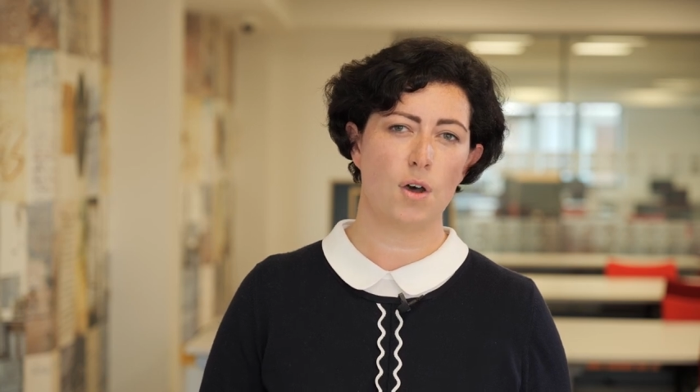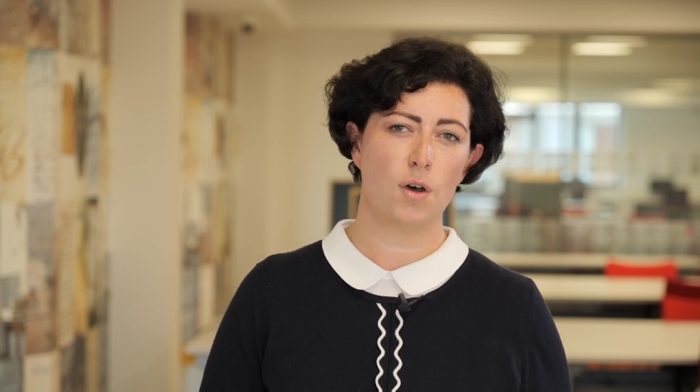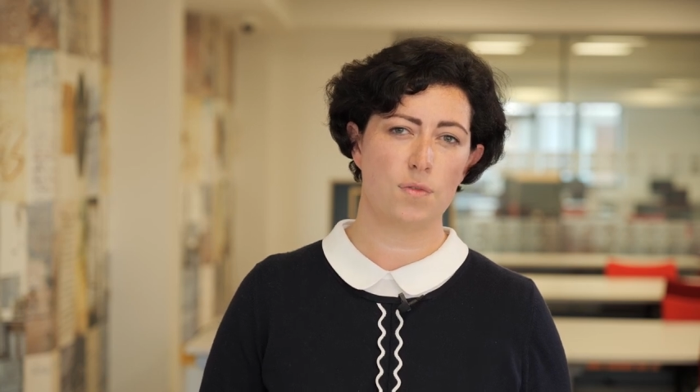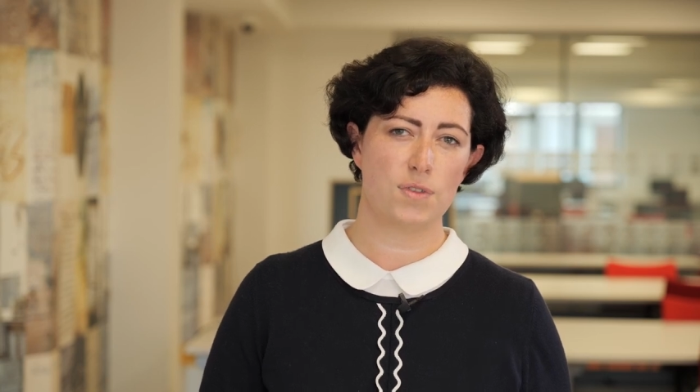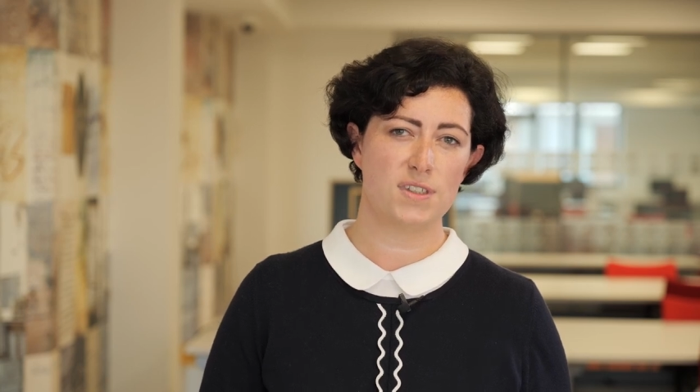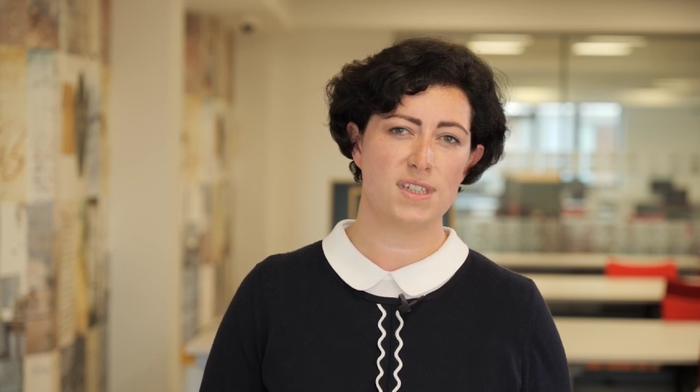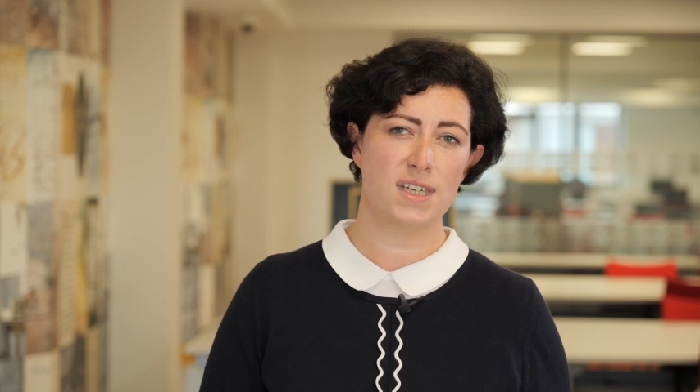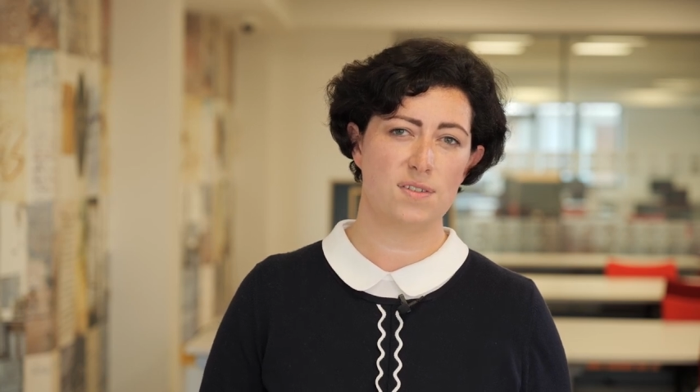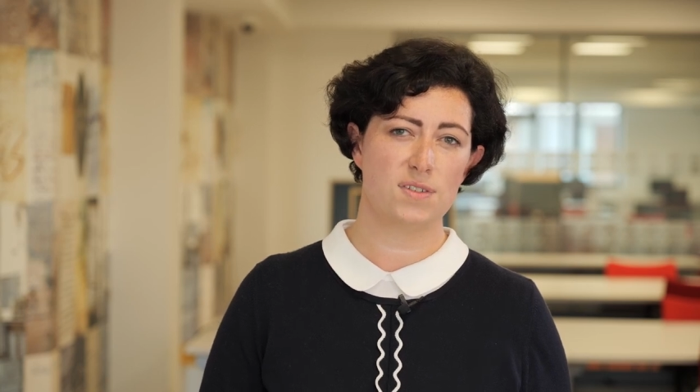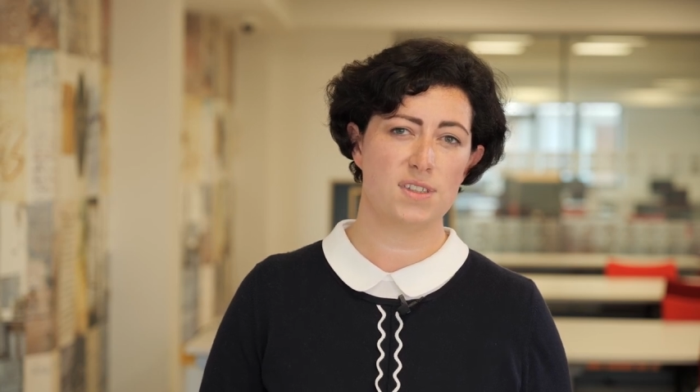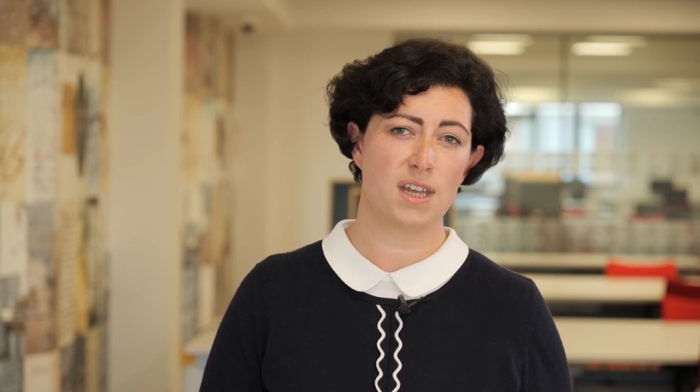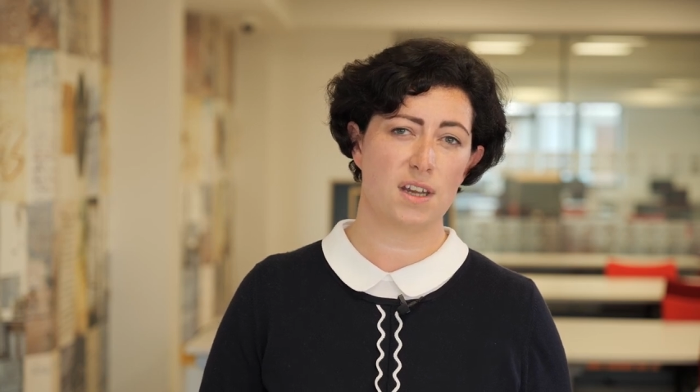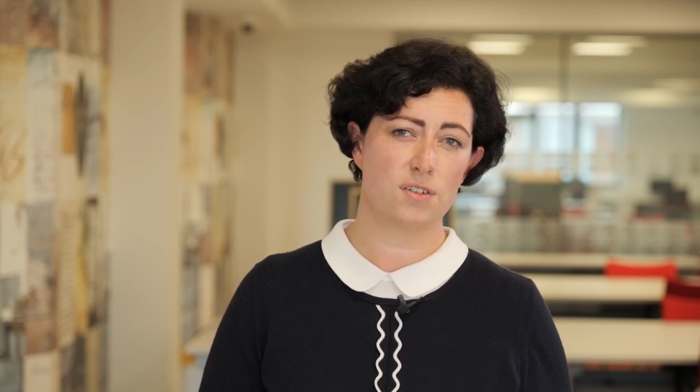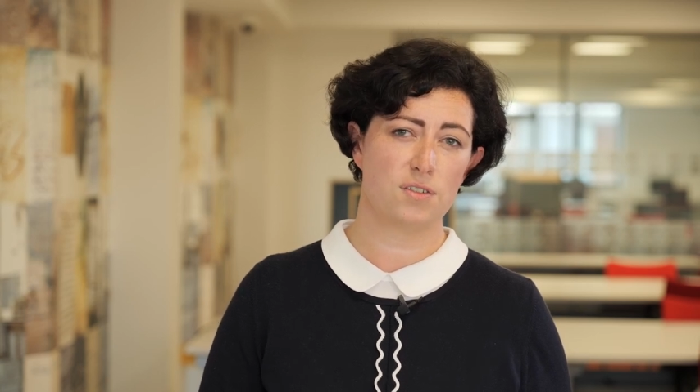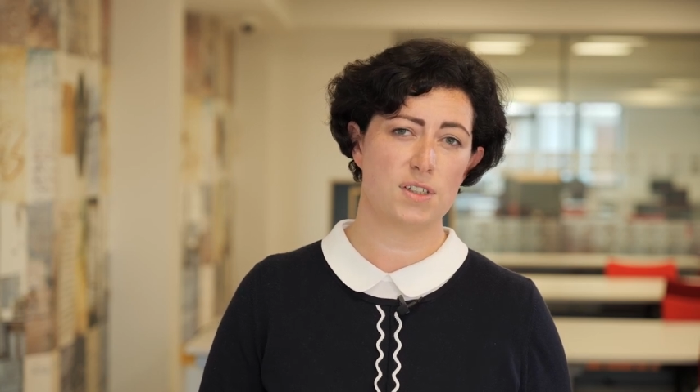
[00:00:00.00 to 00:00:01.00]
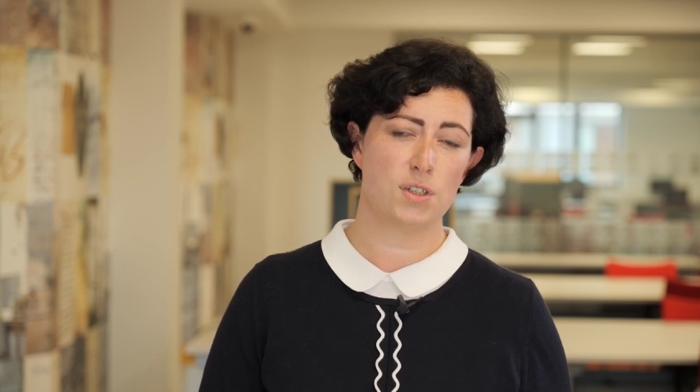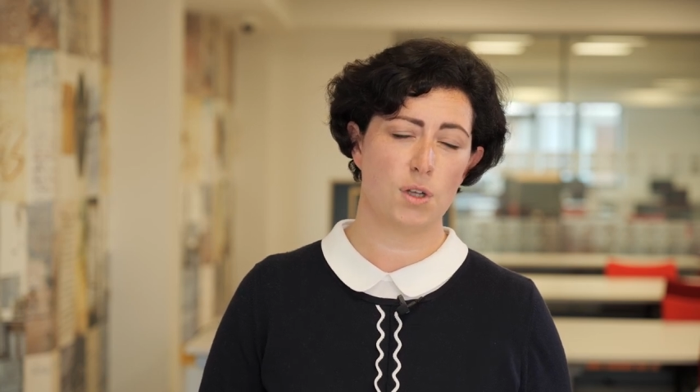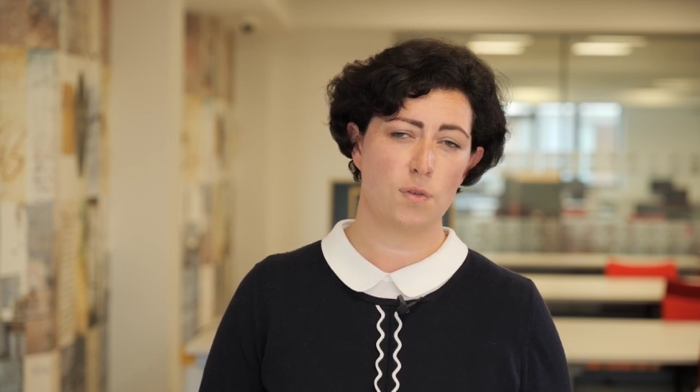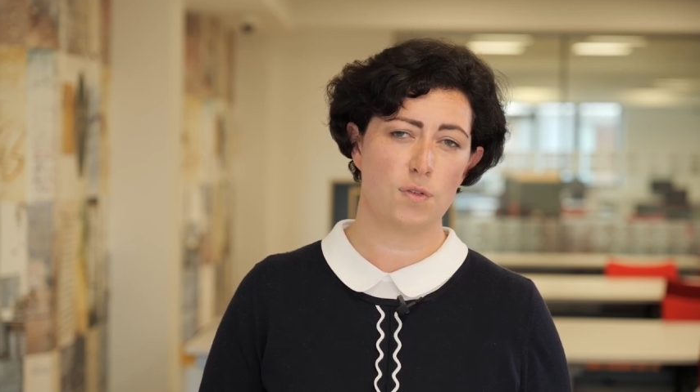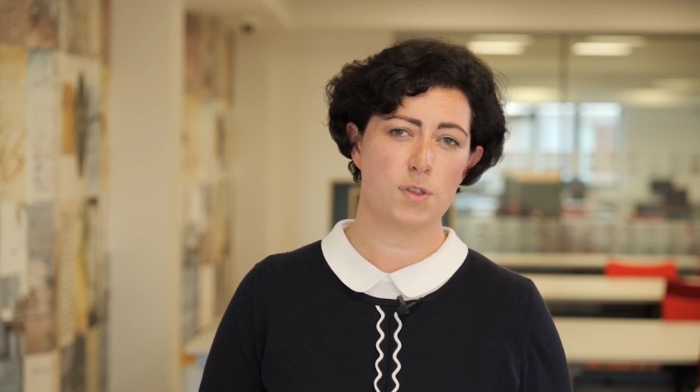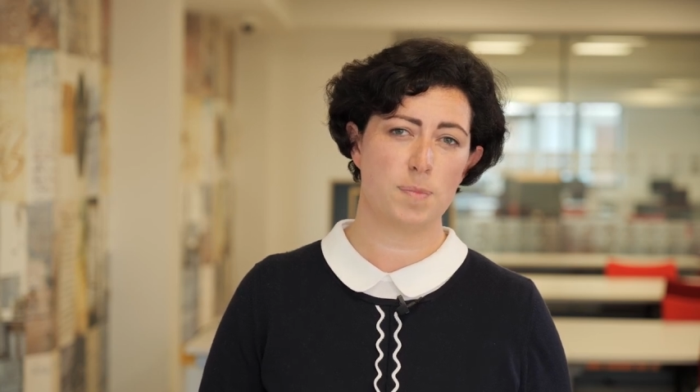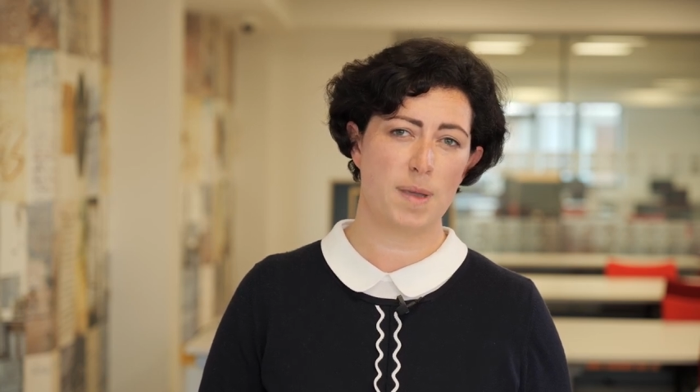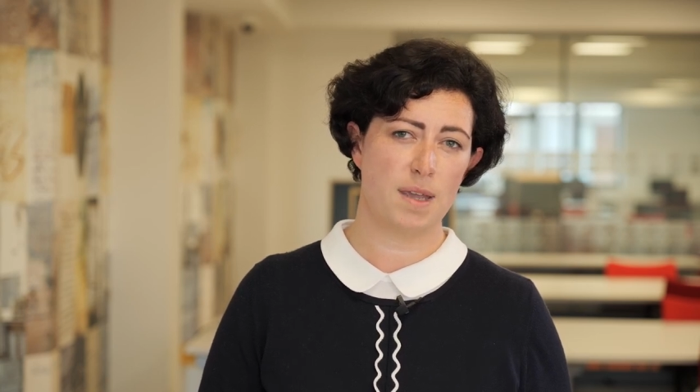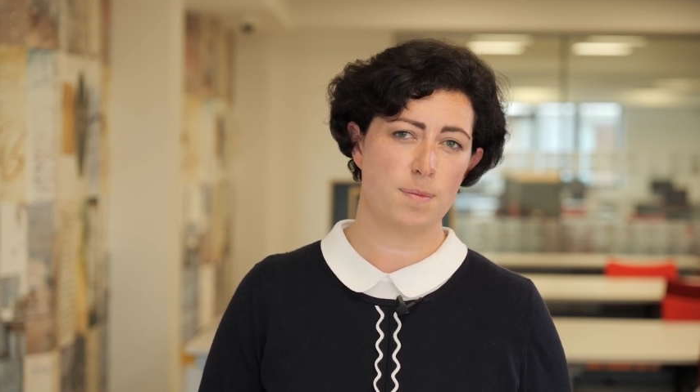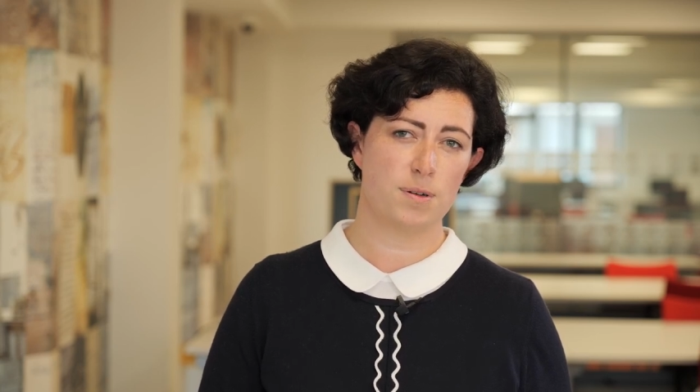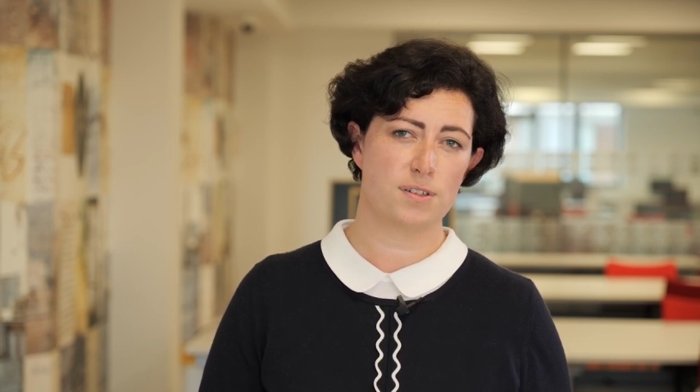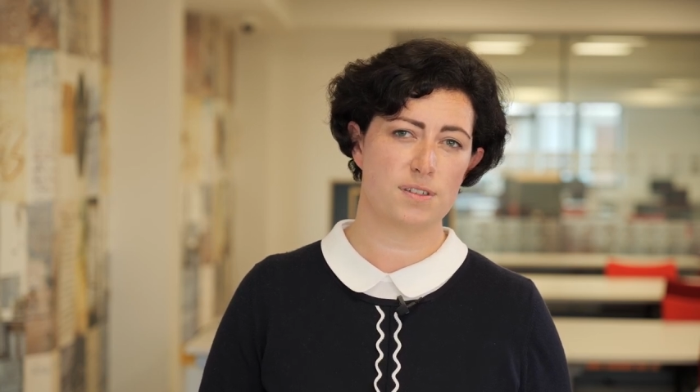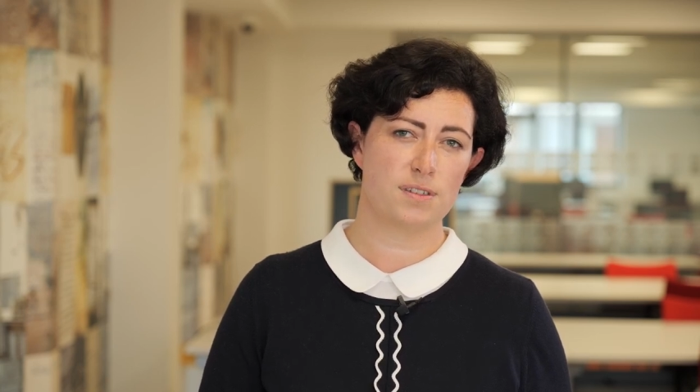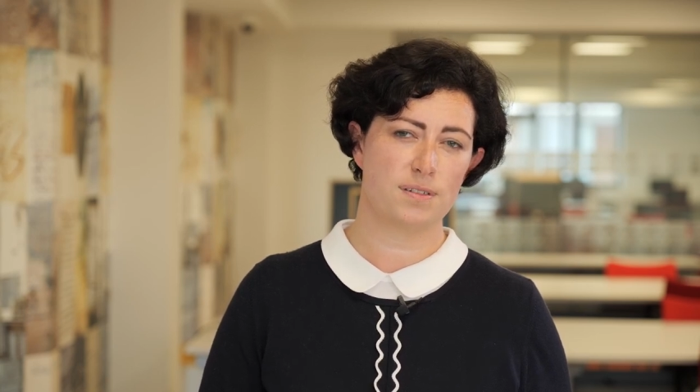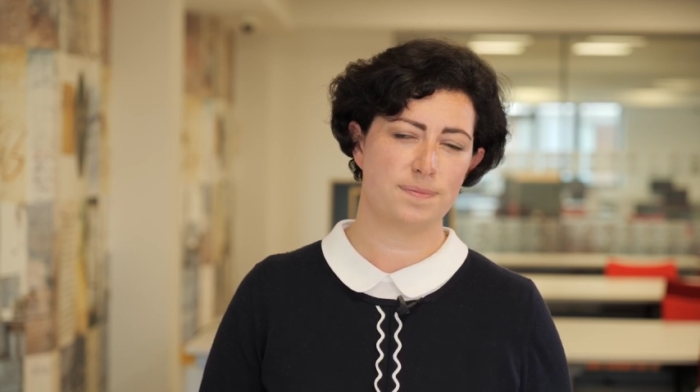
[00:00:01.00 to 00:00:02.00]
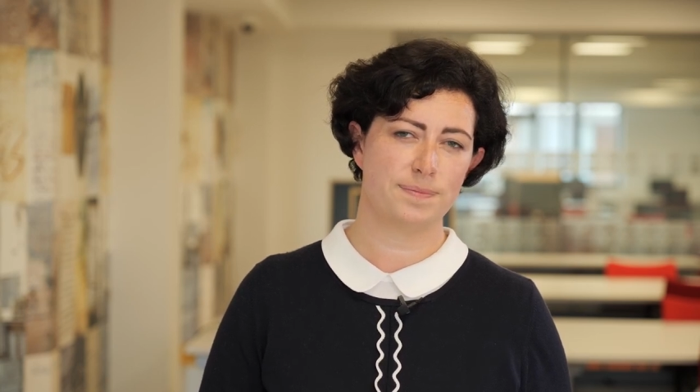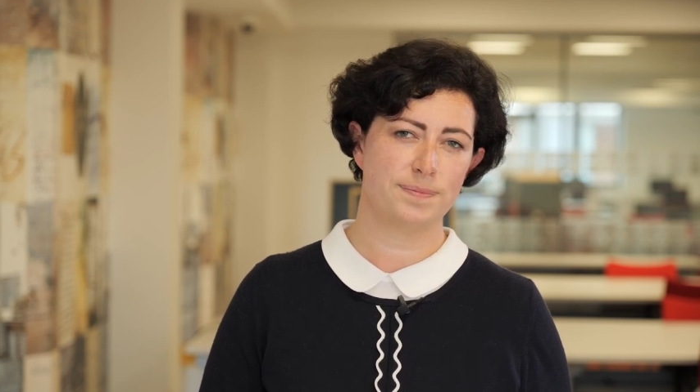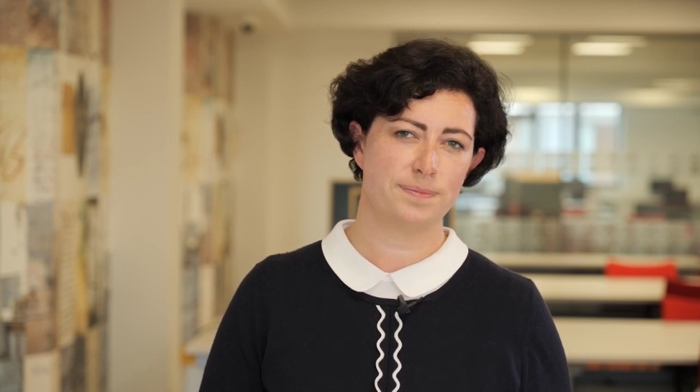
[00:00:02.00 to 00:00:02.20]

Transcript: of the Chief Secretary's office papers.